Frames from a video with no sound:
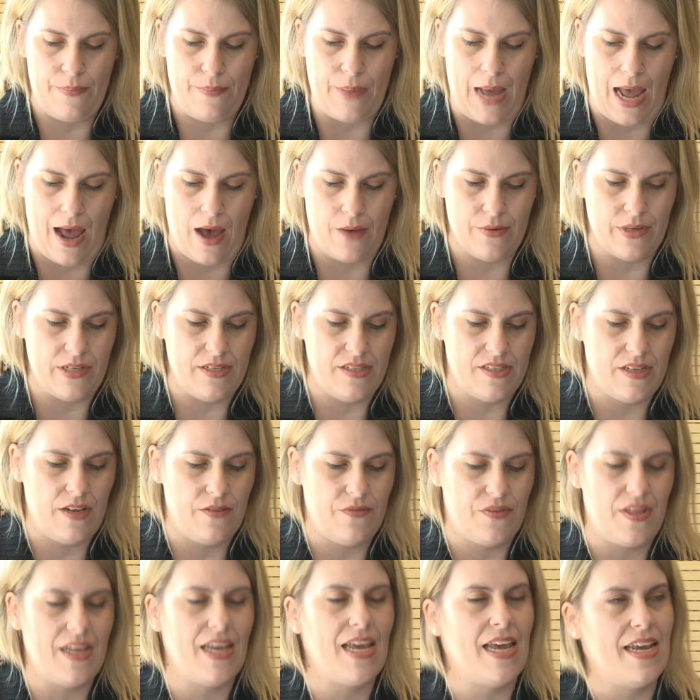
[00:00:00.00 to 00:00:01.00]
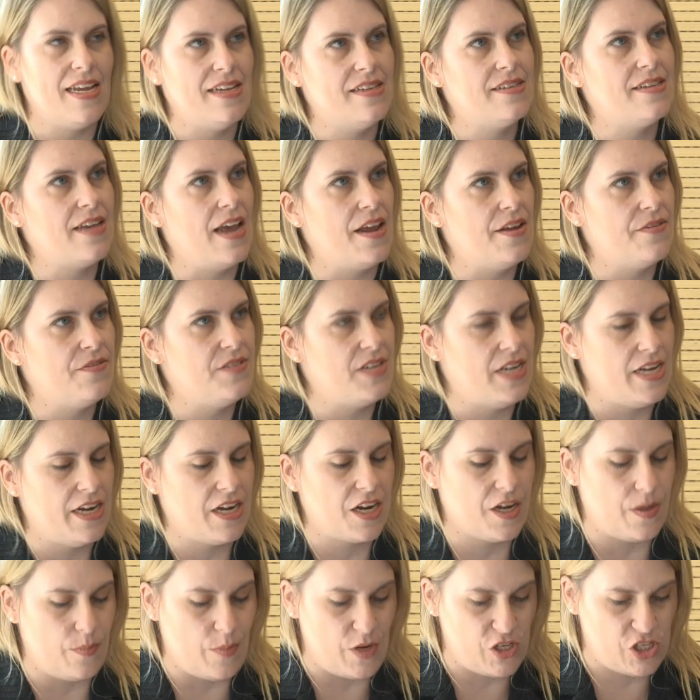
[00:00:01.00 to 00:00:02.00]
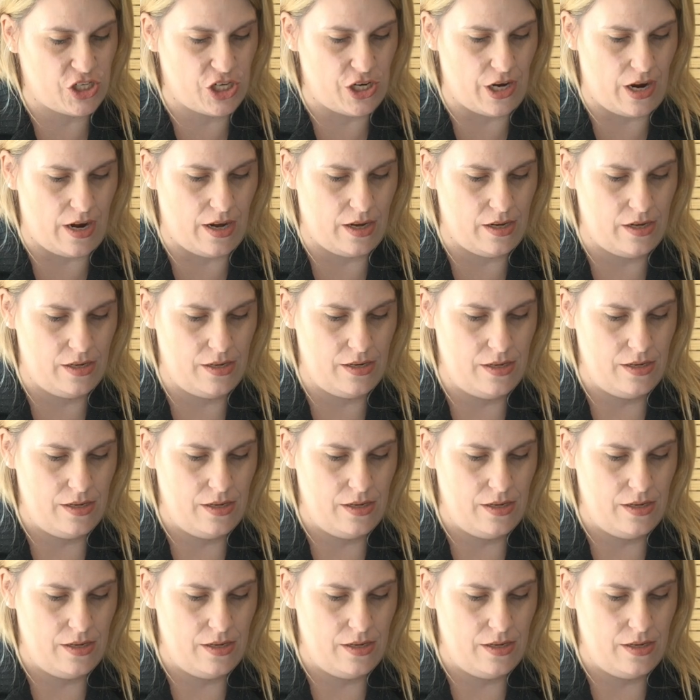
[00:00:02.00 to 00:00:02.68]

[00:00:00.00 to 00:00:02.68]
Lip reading: powers of the e-Safety Commissioner.